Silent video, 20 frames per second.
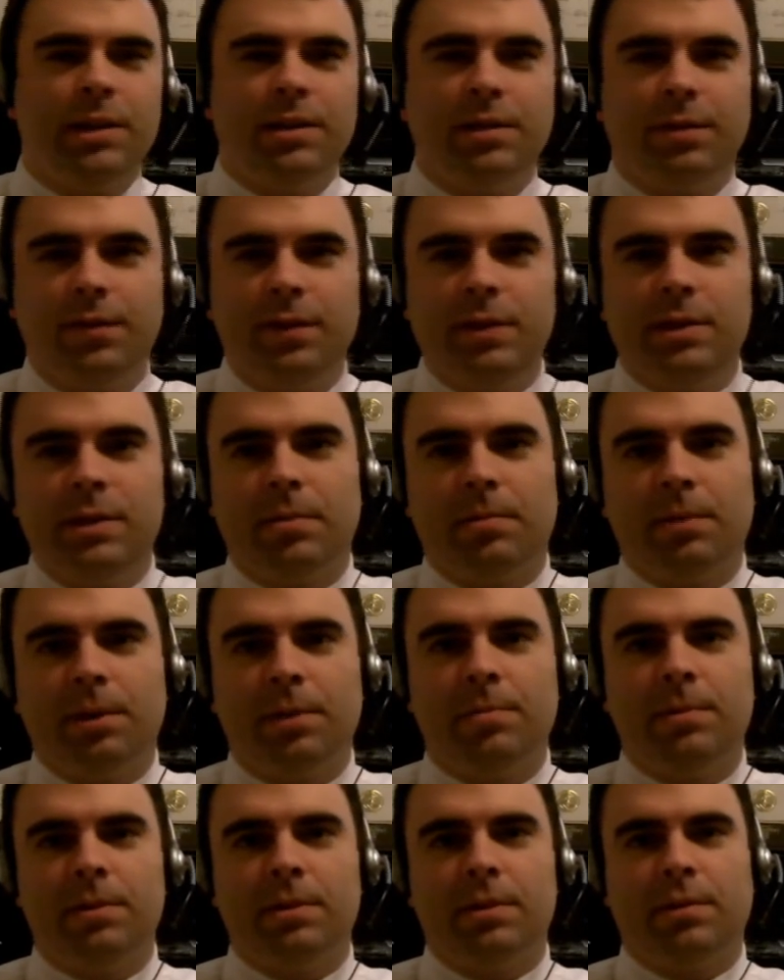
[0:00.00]
defeats the
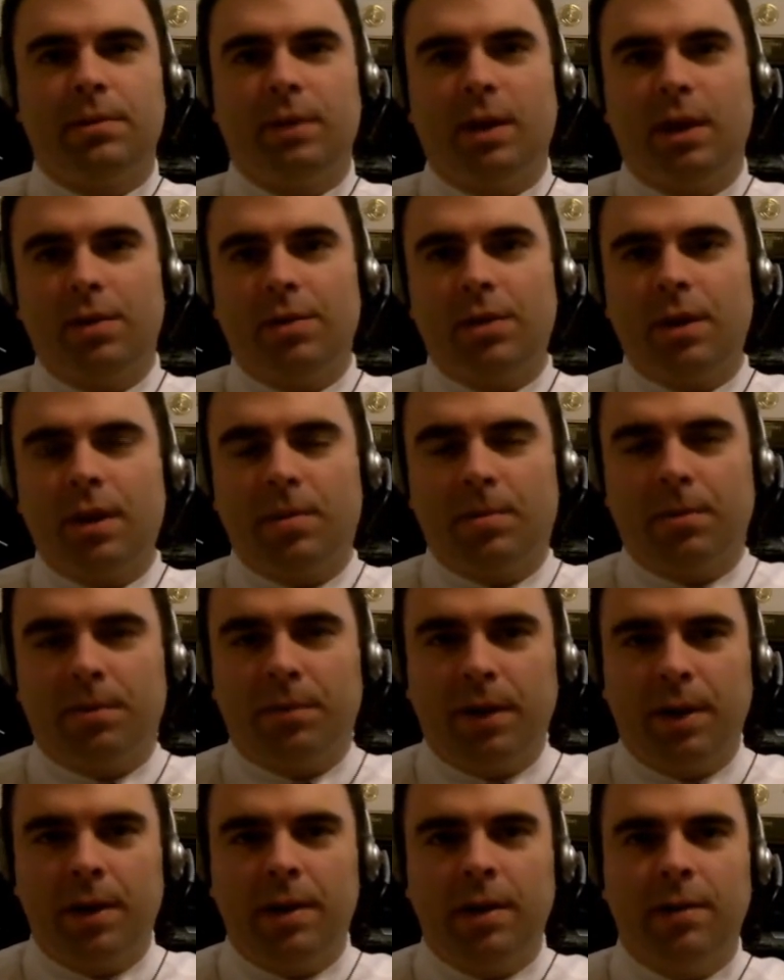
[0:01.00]
purpose of a healthcare
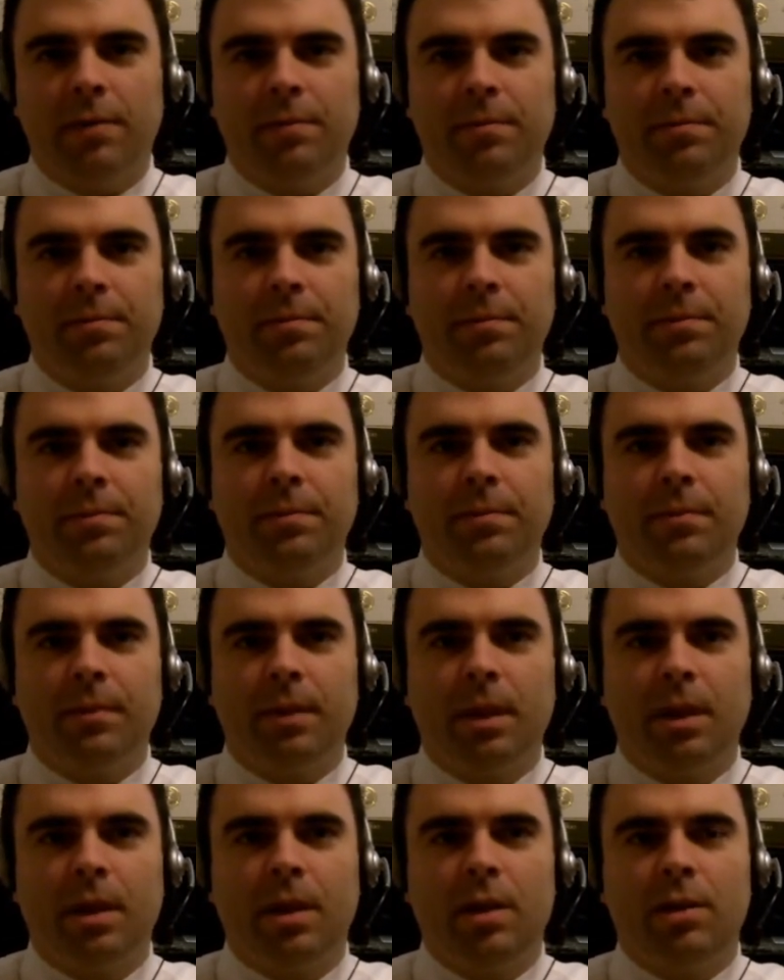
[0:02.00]
provider.
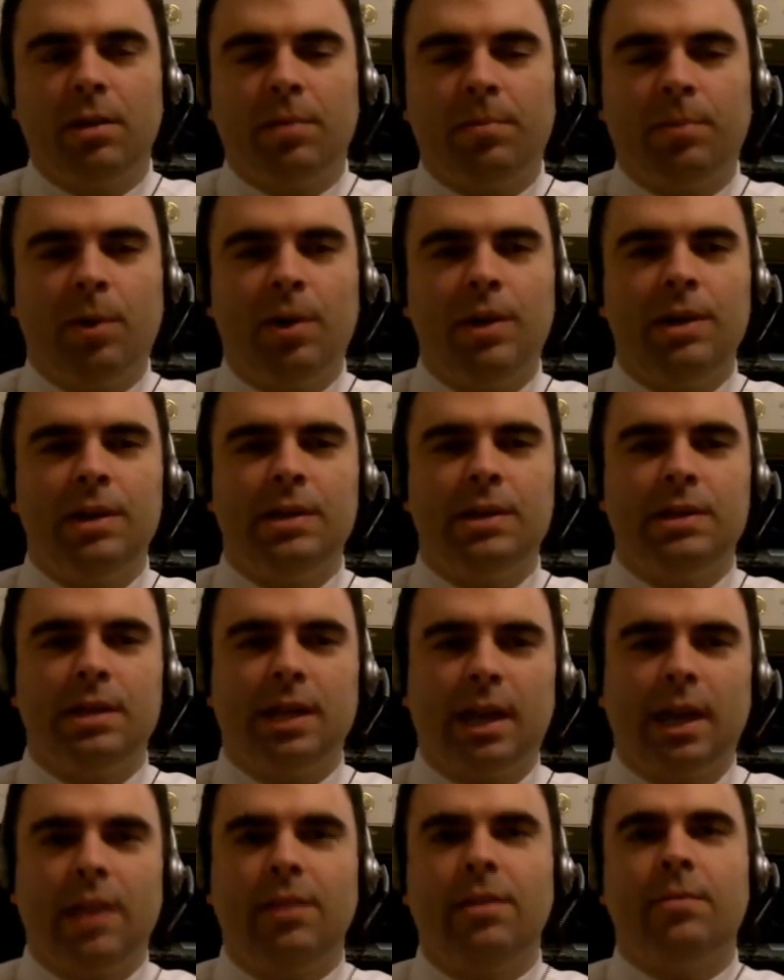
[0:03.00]
The point is to
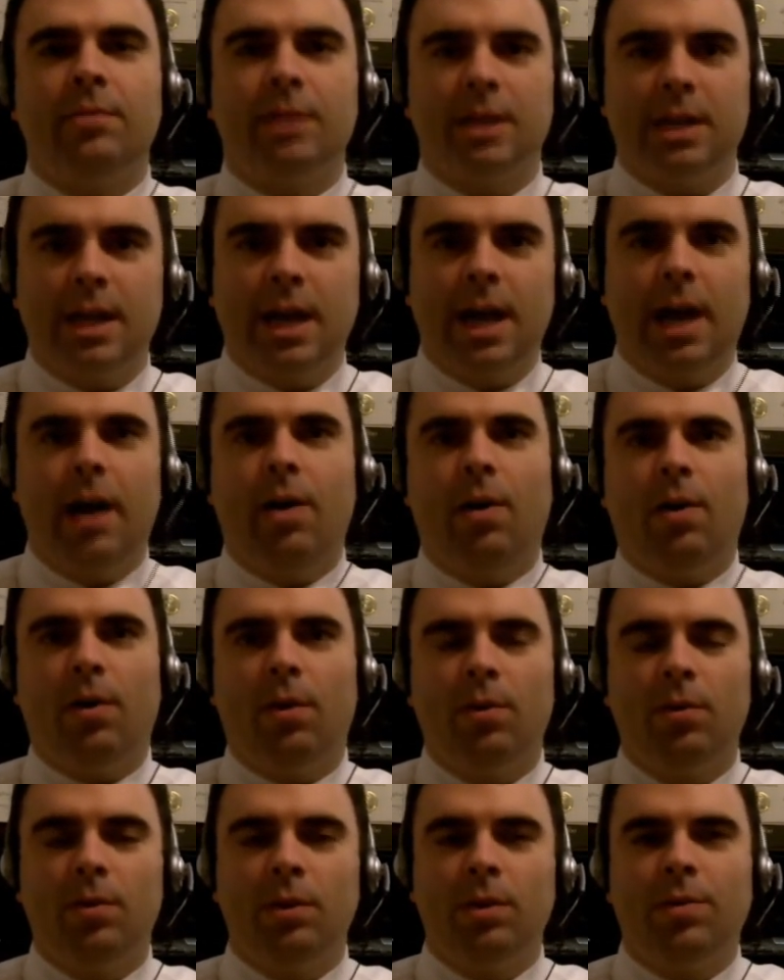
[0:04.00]
get them in now.
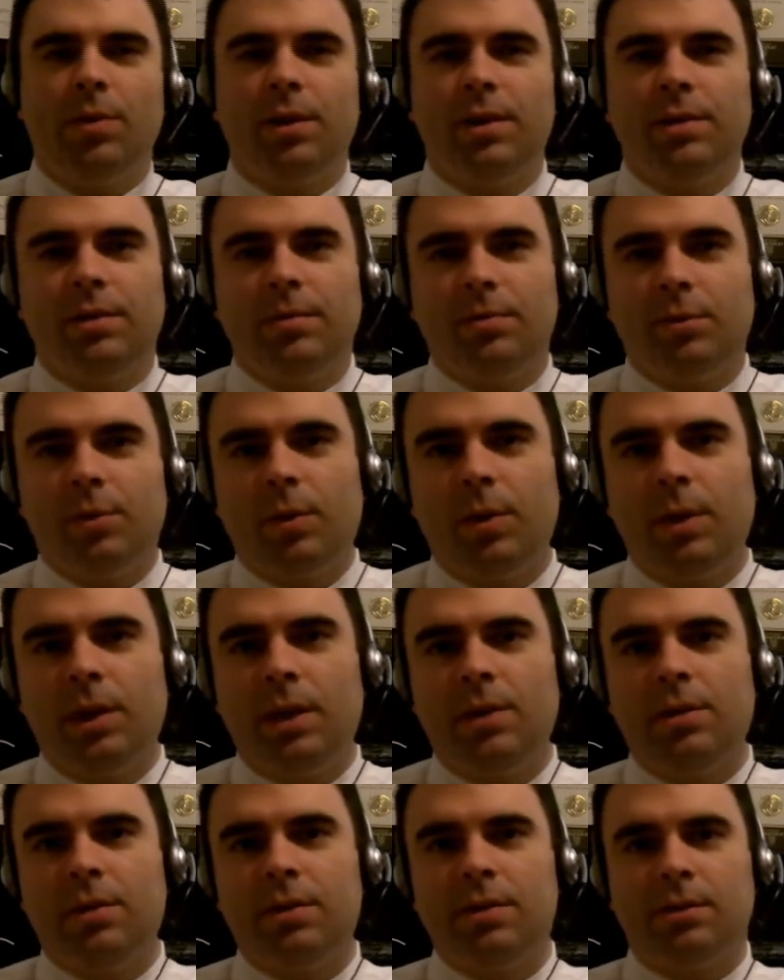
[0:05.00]
You don't want them 20
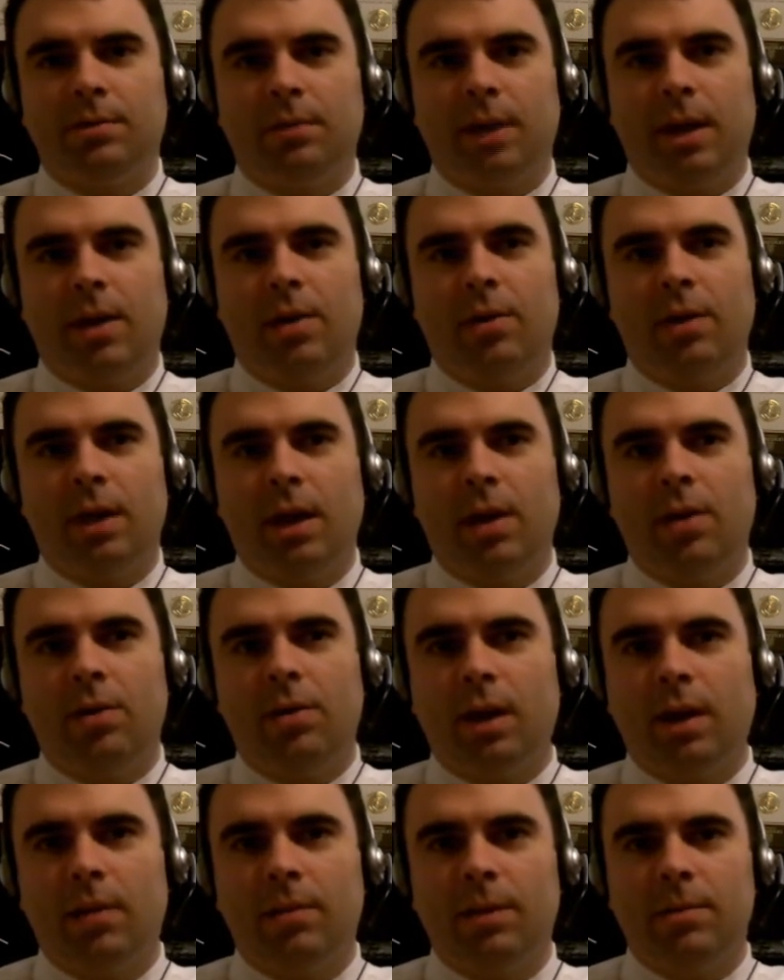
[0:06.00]
years from now. Yeah,
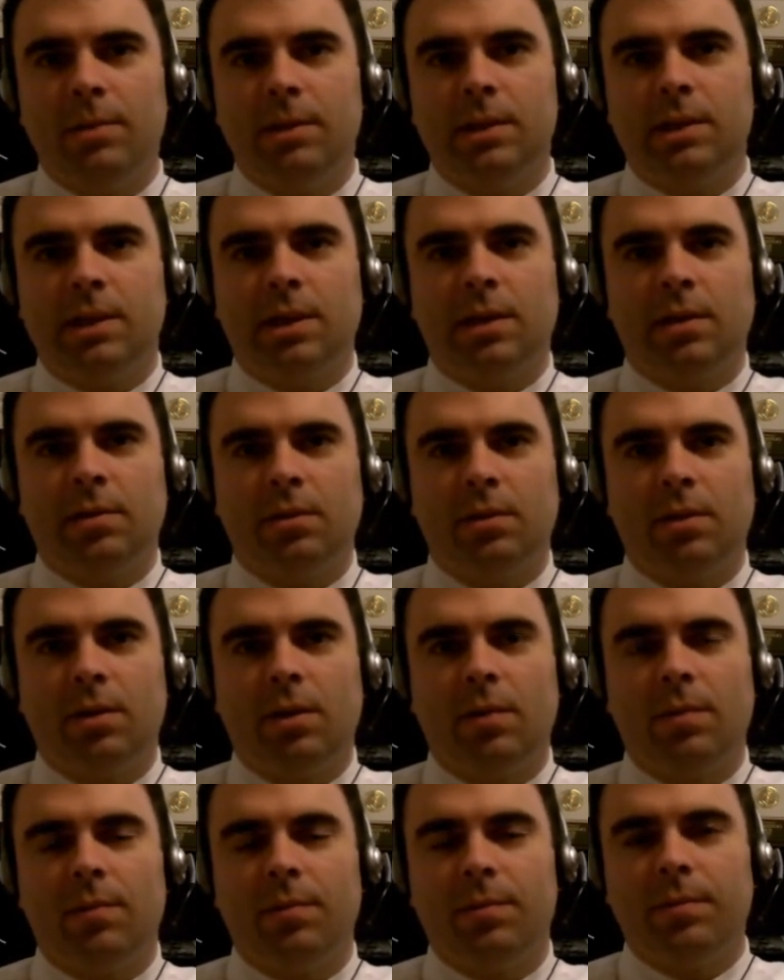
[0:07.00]
okay, maybe it's going to
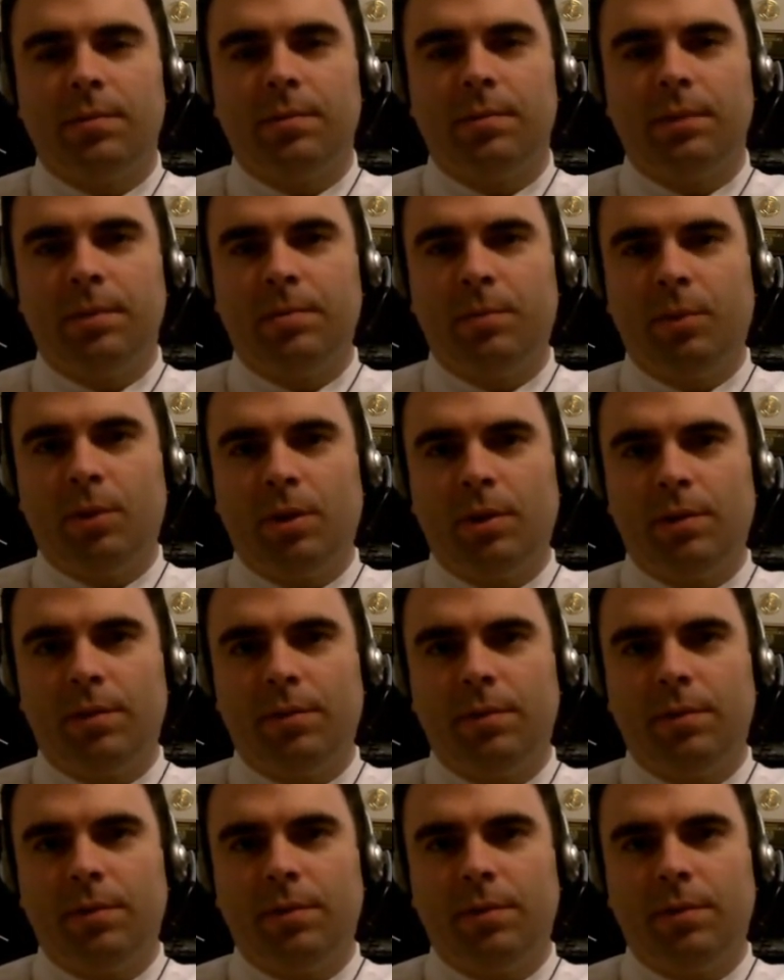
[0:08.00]
be more